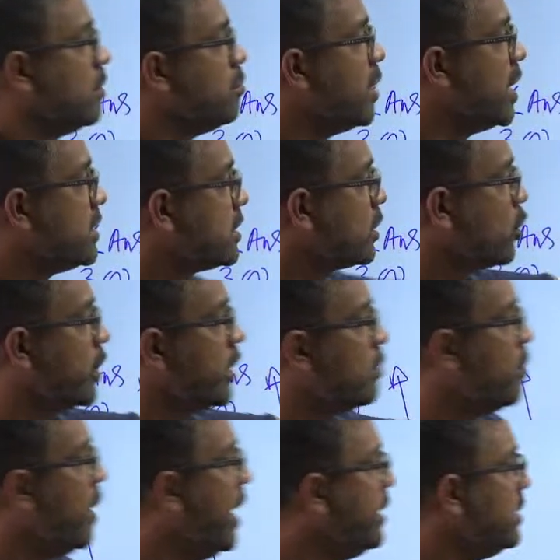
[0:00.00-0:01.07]
Basic audit
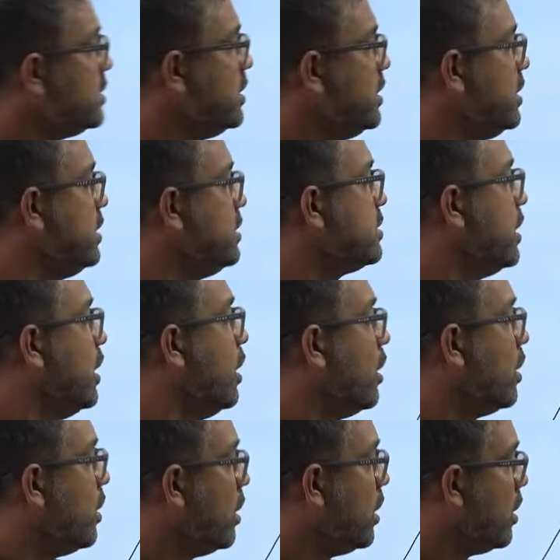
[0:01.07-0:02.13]
planning series,
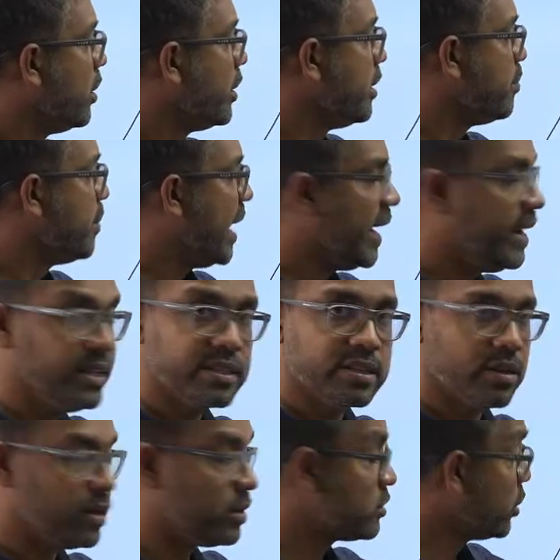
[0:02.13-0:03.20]
audit
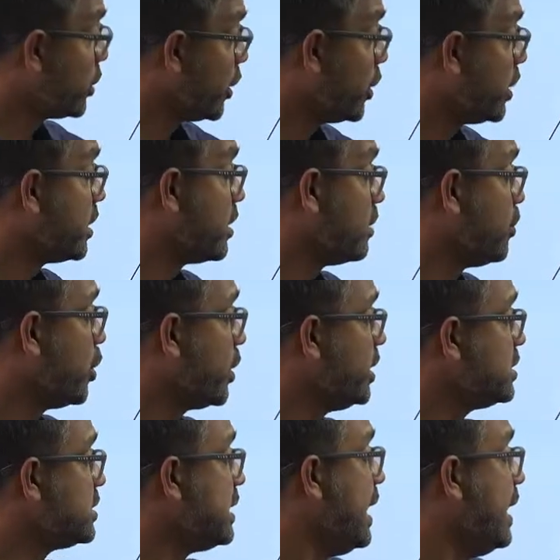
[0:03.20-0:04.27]
reporting
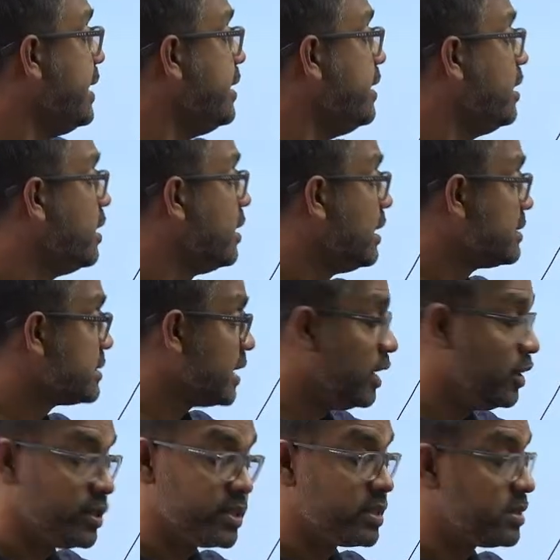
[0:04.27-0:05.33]
standard.
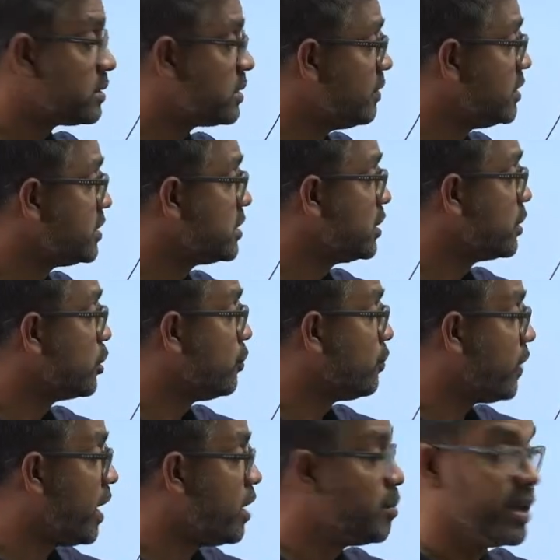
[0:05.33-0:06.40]

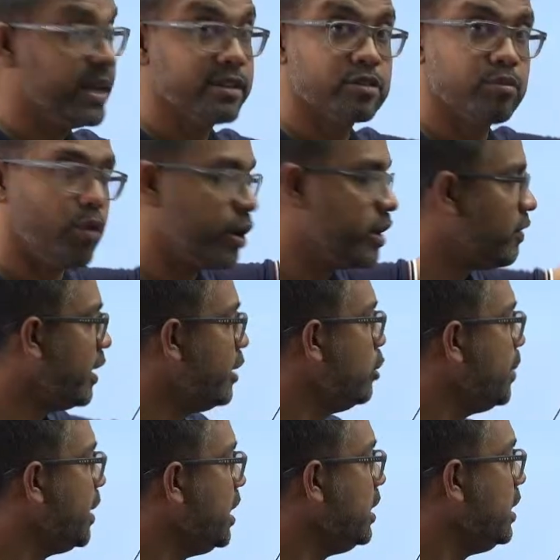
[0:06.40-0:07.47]
705 means modified
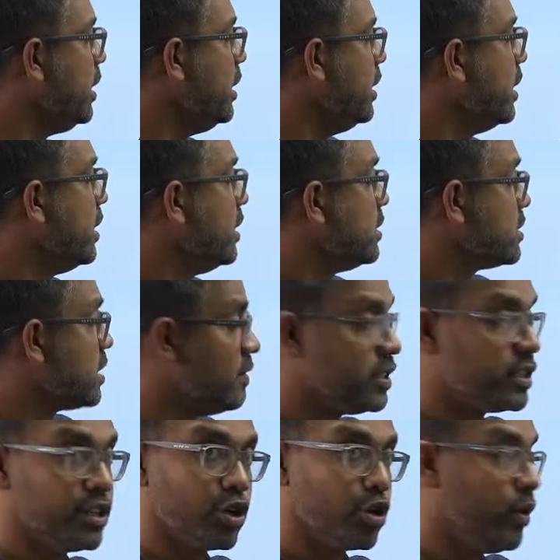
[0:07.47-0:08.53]
opinion.
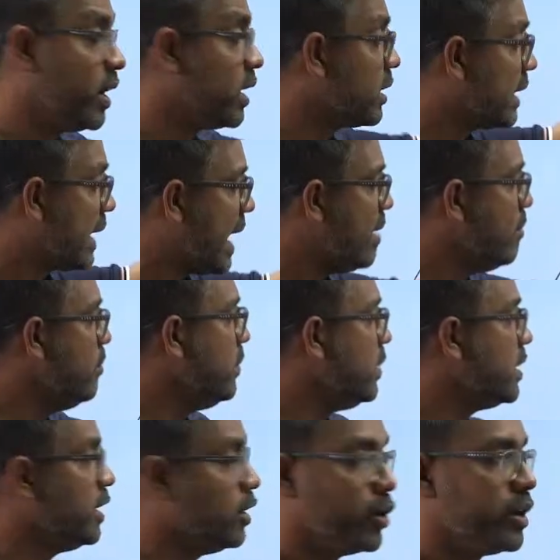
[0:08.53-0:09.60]
701 CAM,
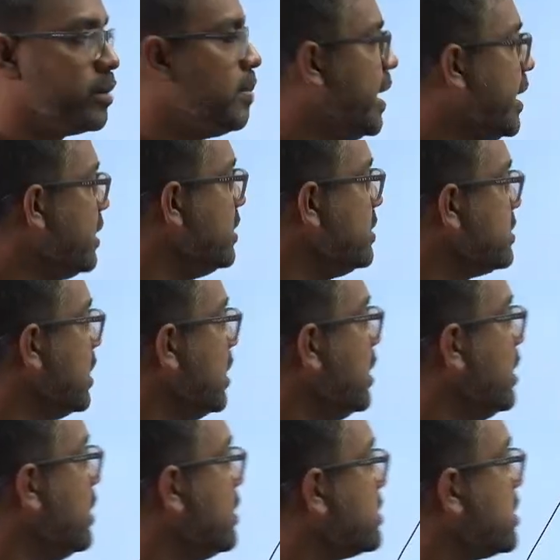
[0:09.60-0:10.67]
key audit matters.
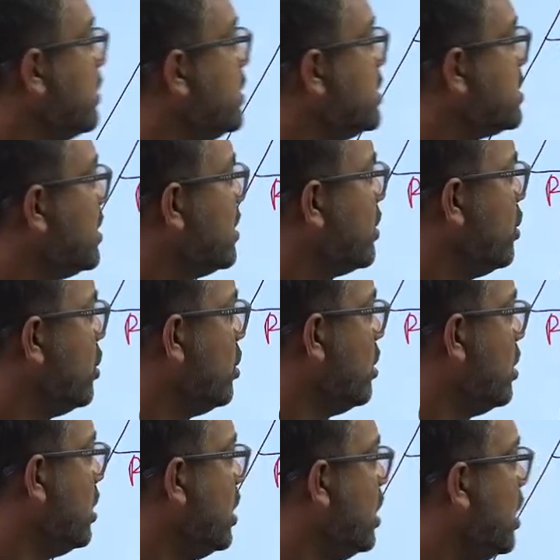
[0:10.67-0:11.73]

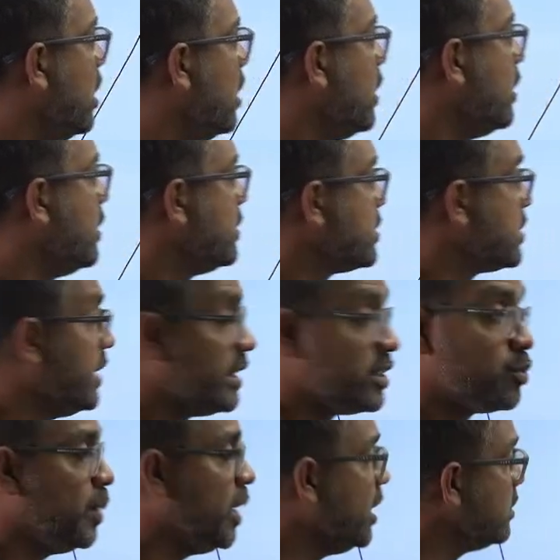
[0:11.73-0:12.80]
706
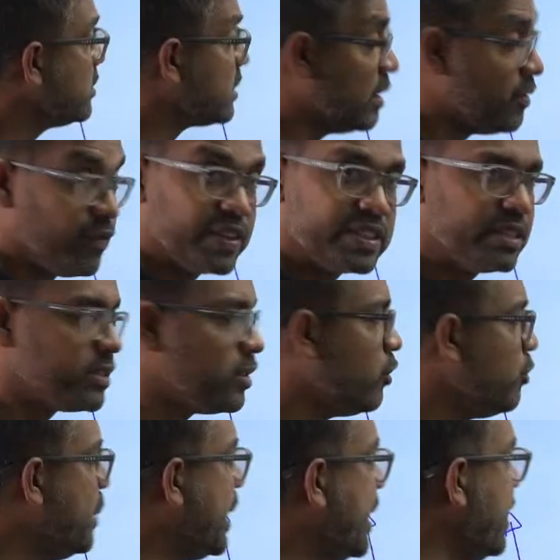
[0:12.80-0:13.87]
means emphasis of
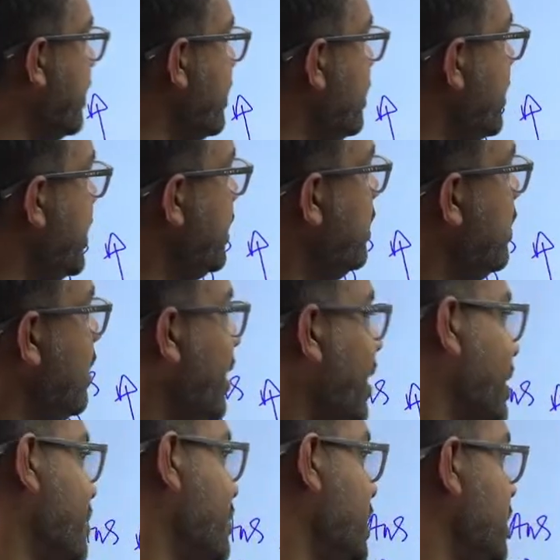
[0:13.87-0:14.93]
matter and other matter,
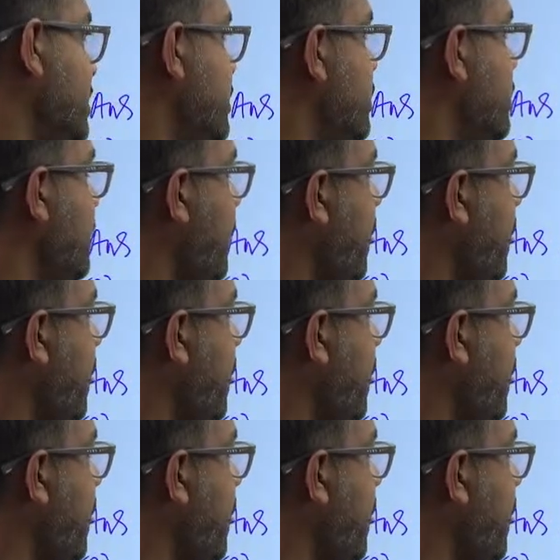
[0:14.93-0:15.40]
likewise.